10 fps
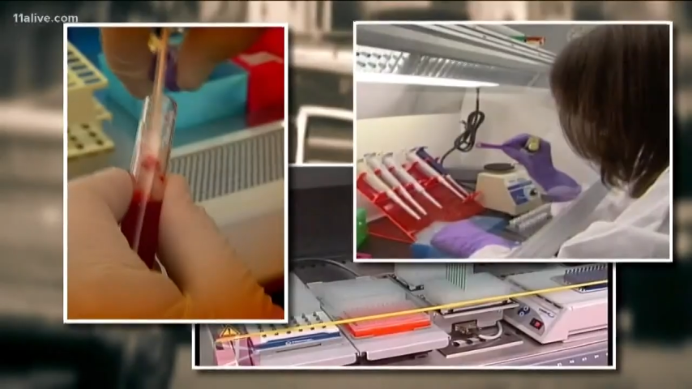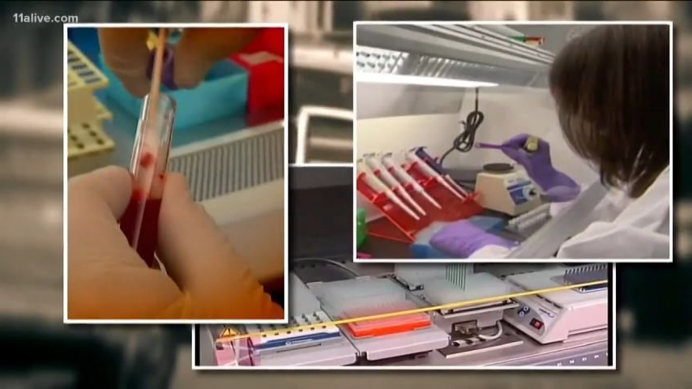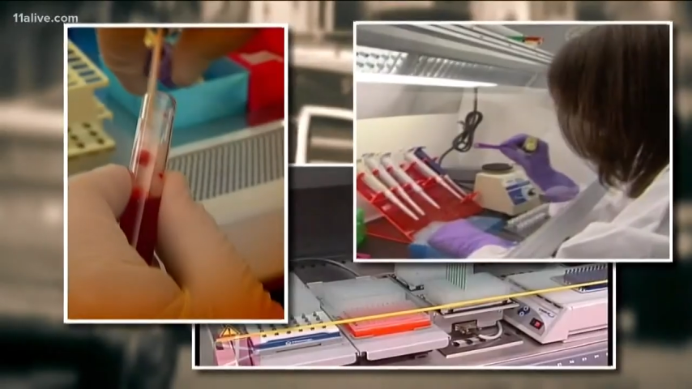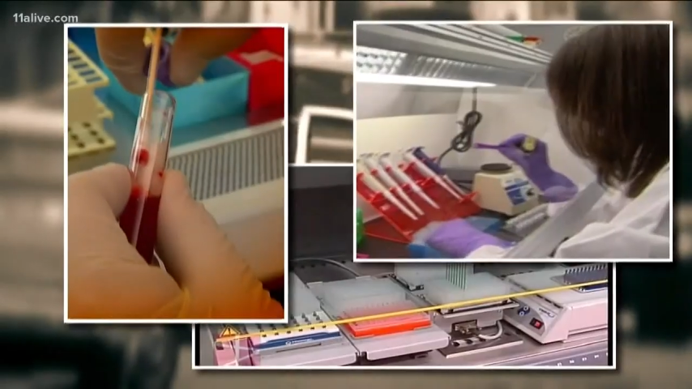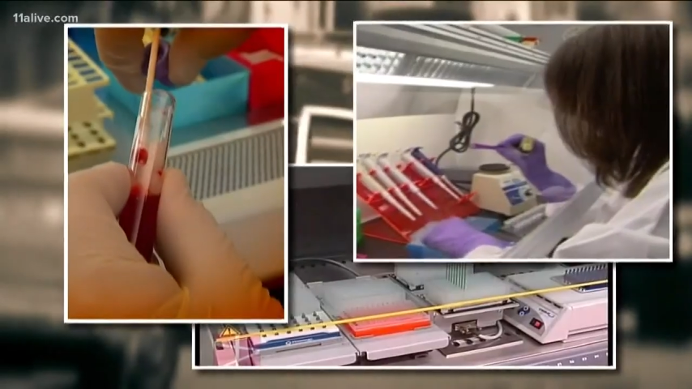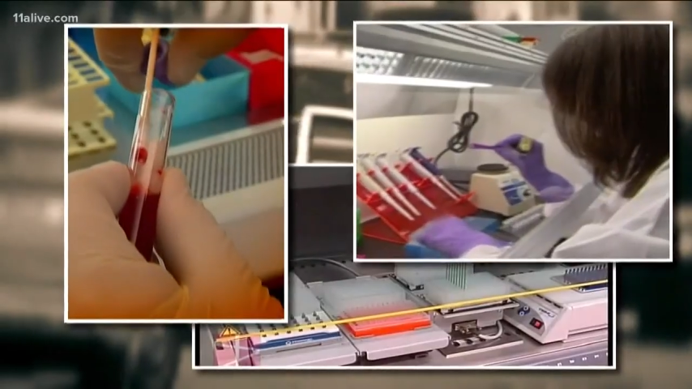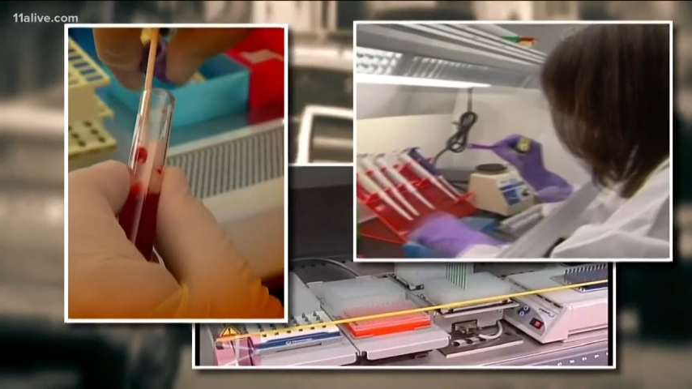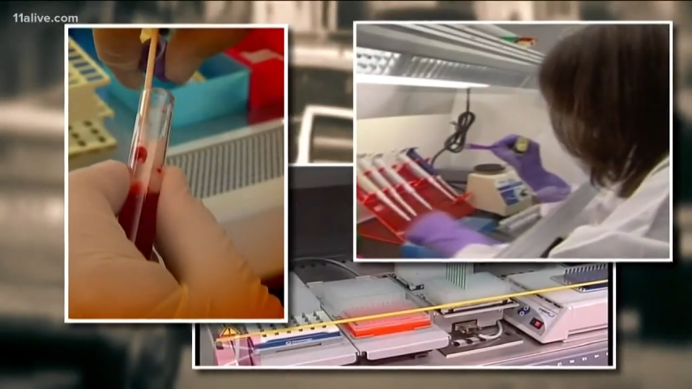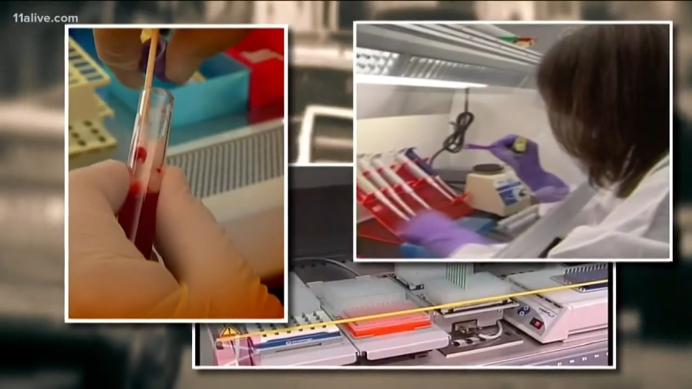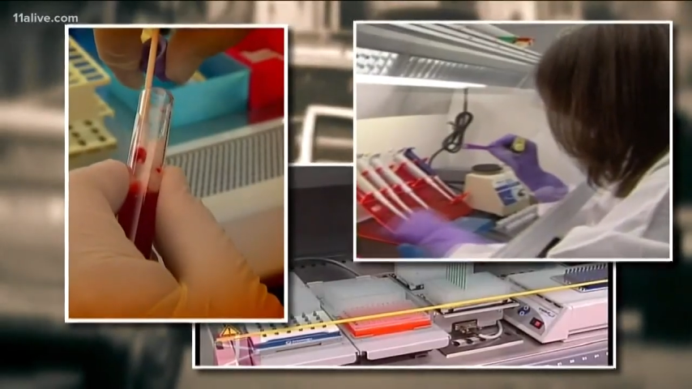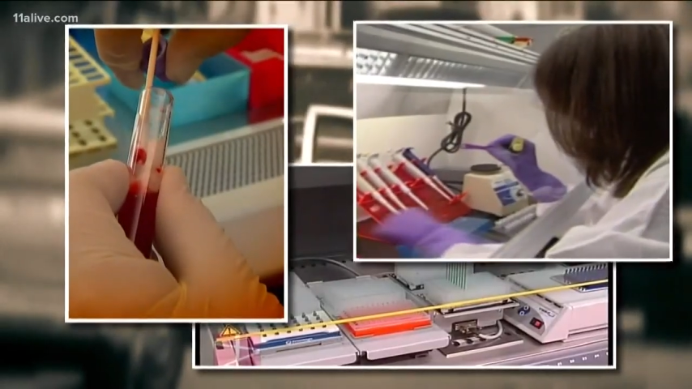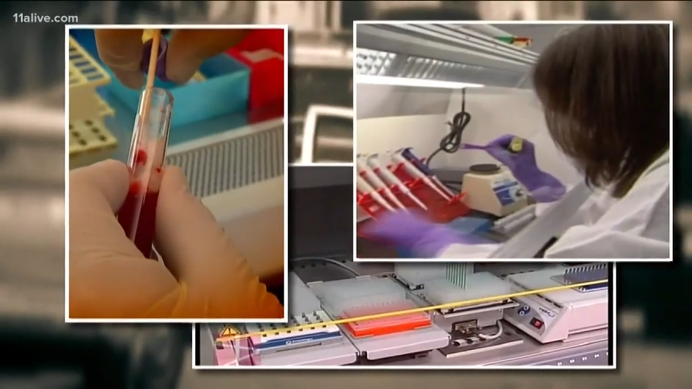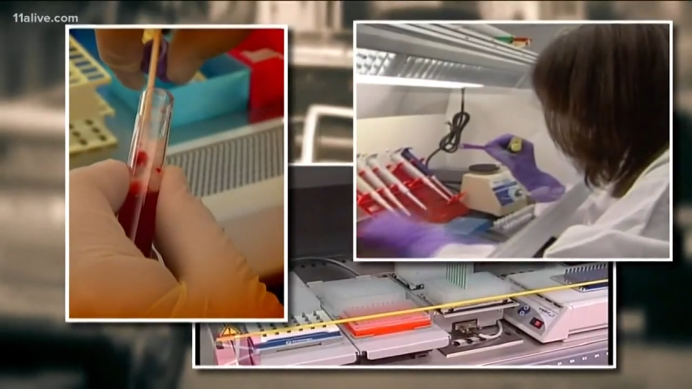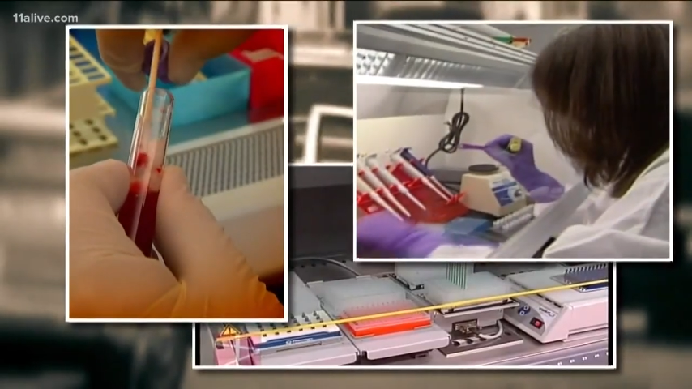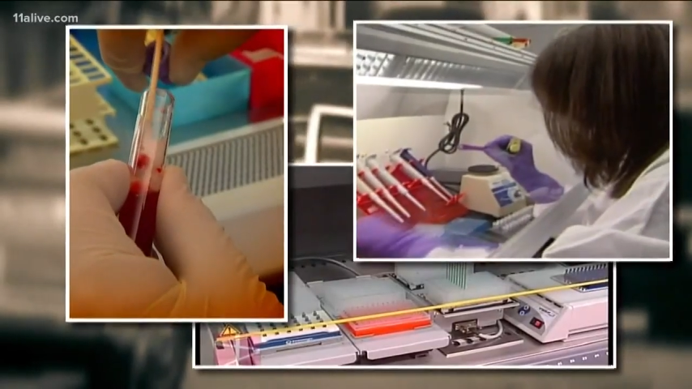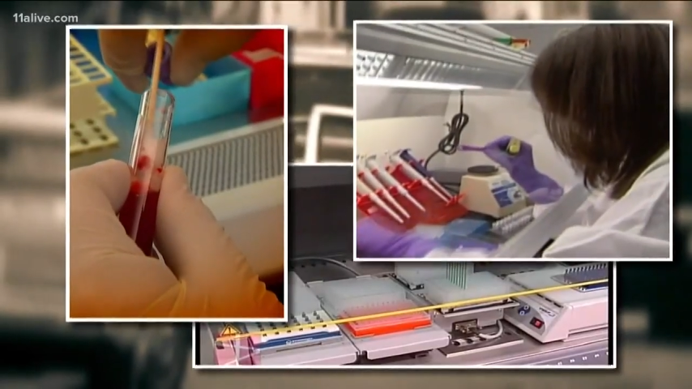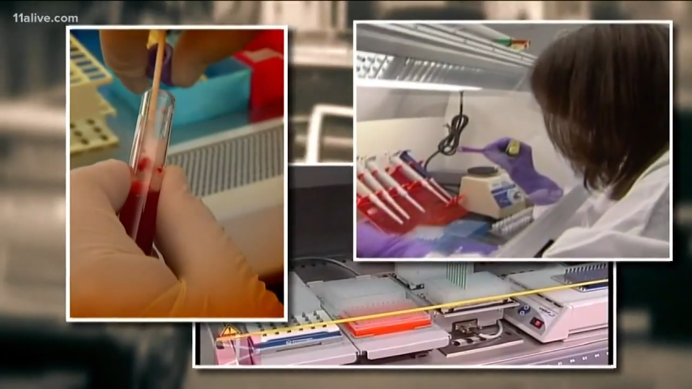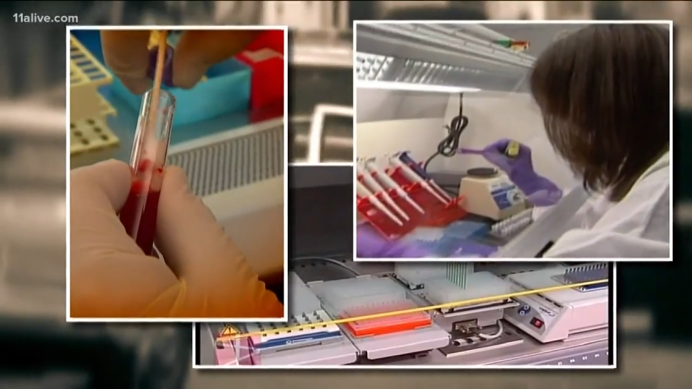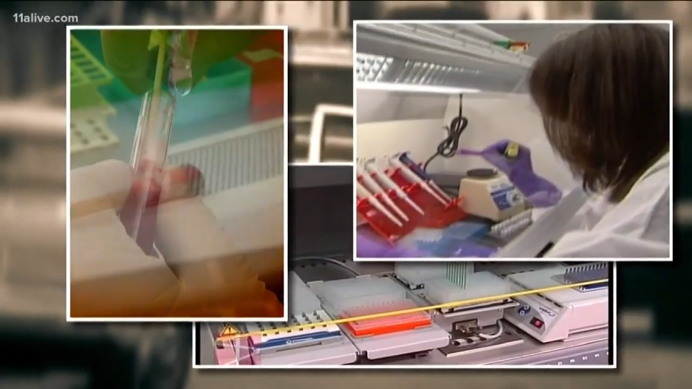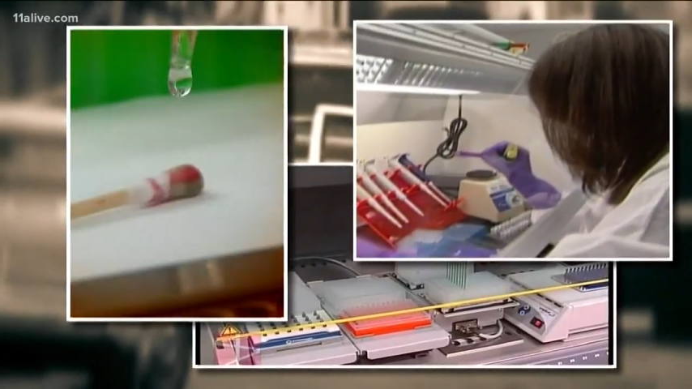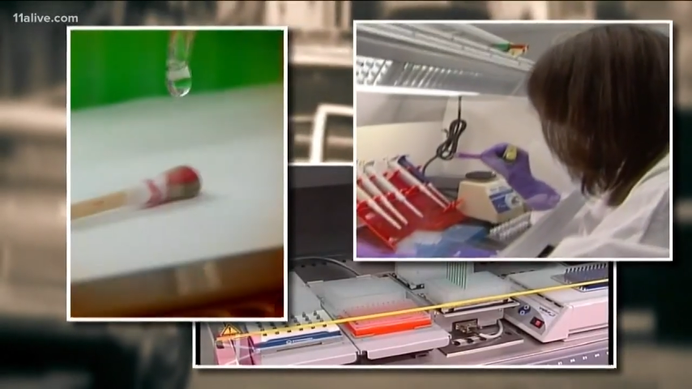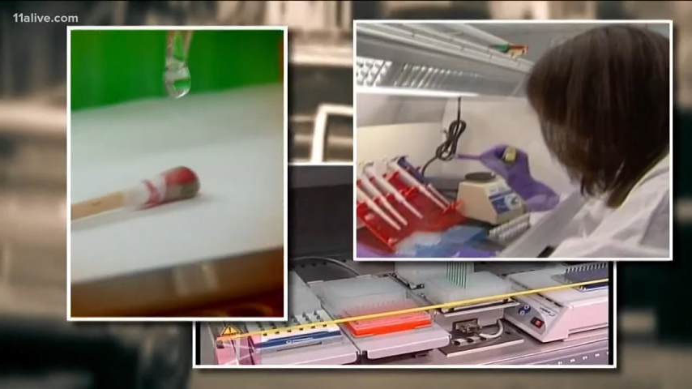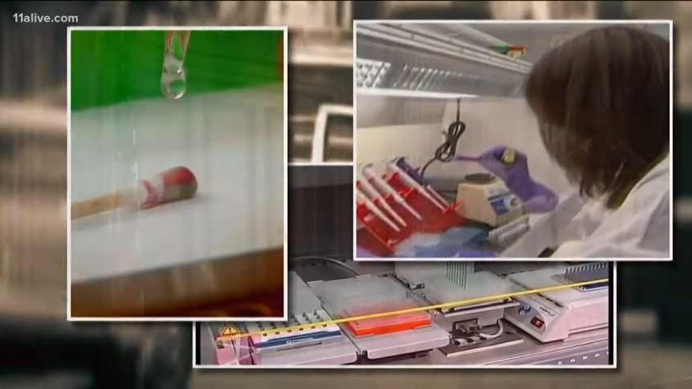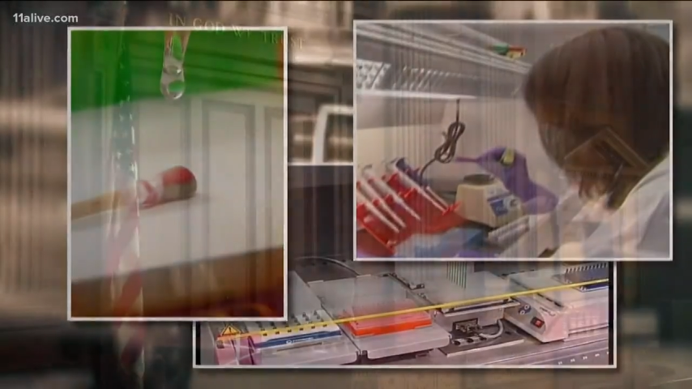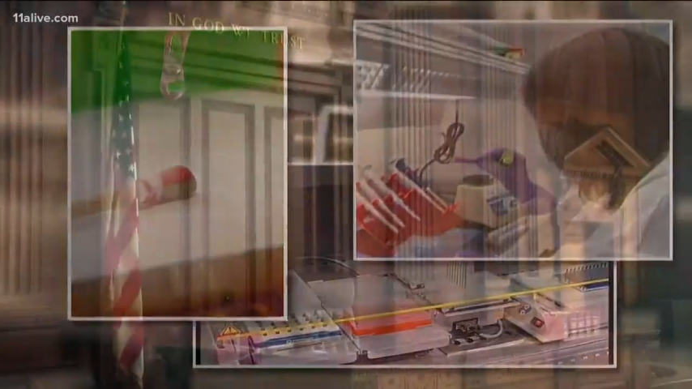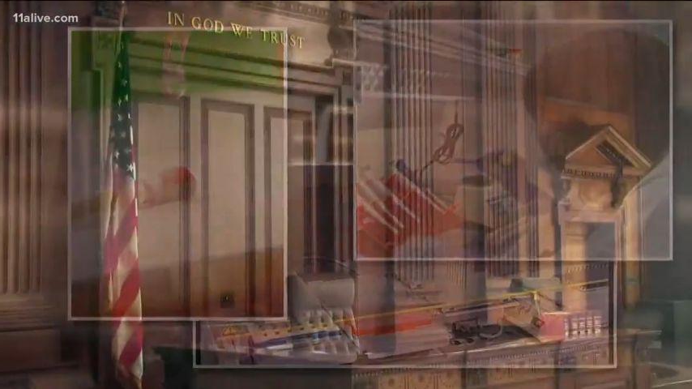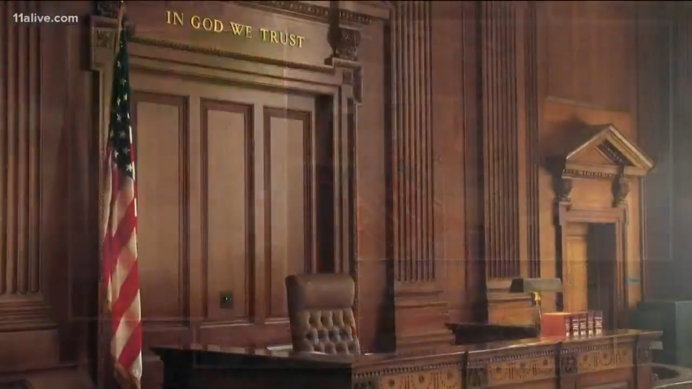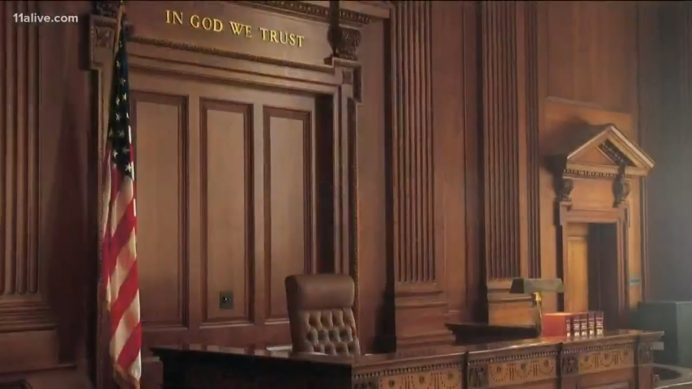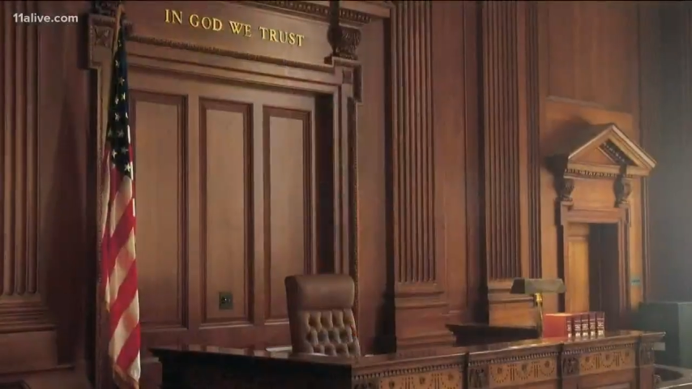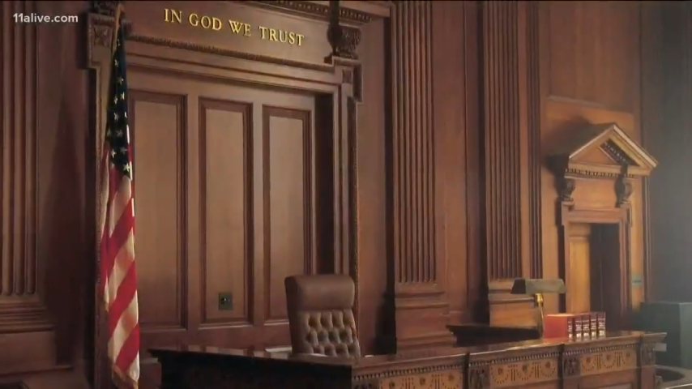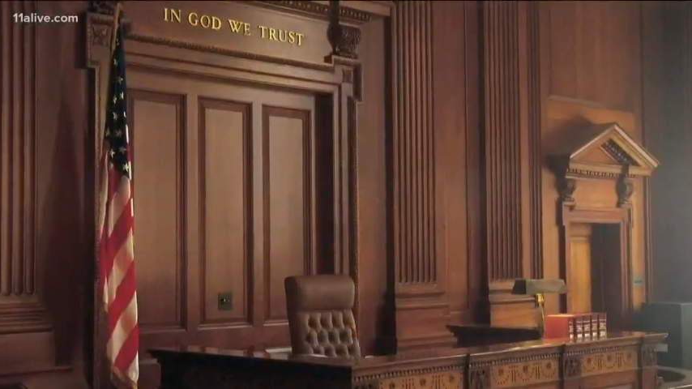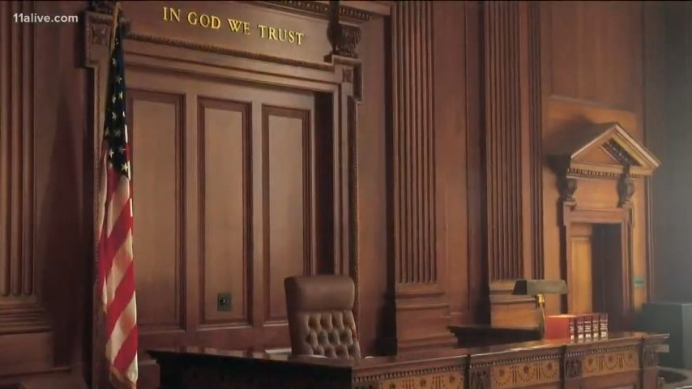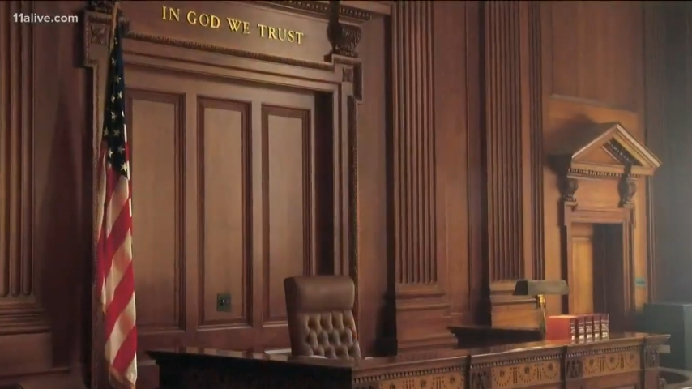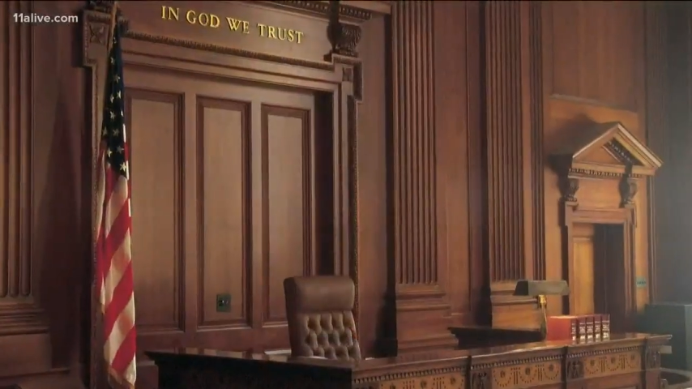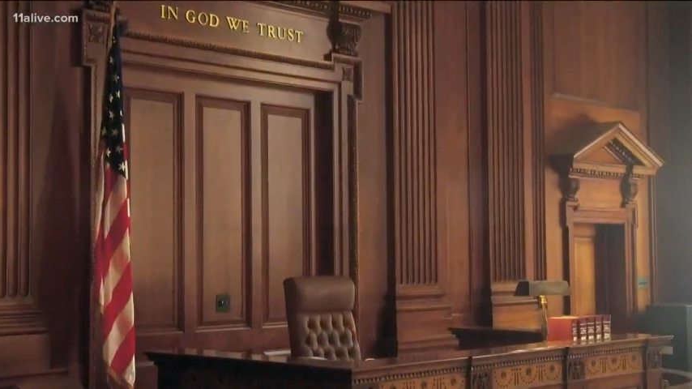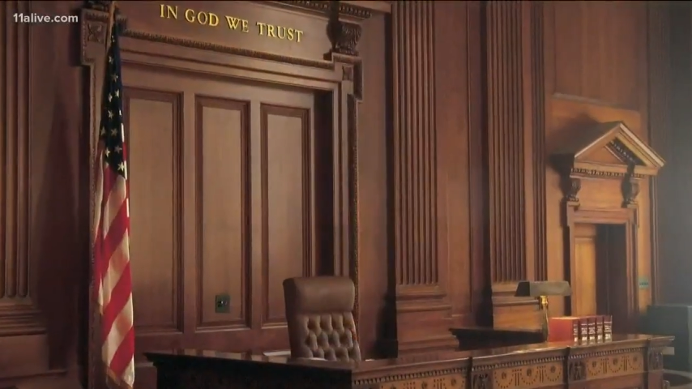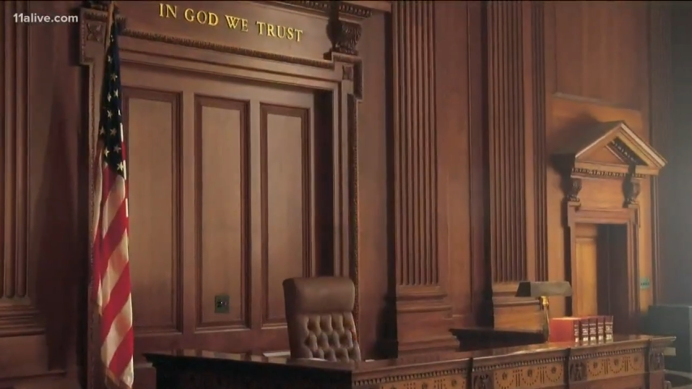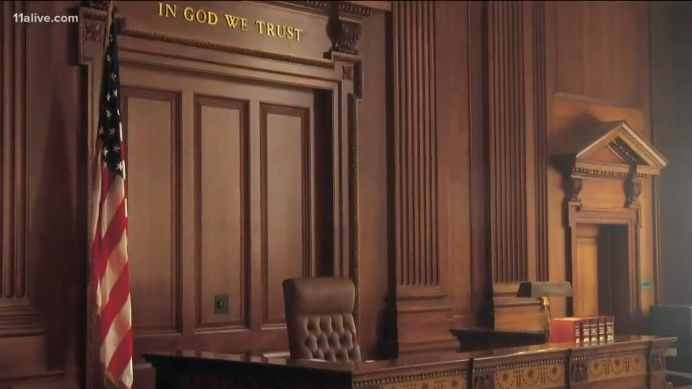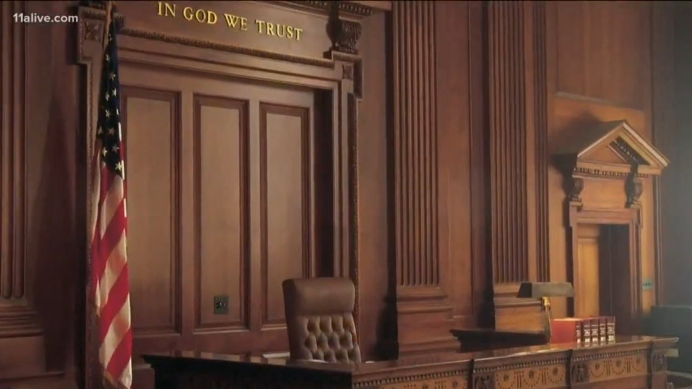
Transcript: No face is visible, so there are no lips to read.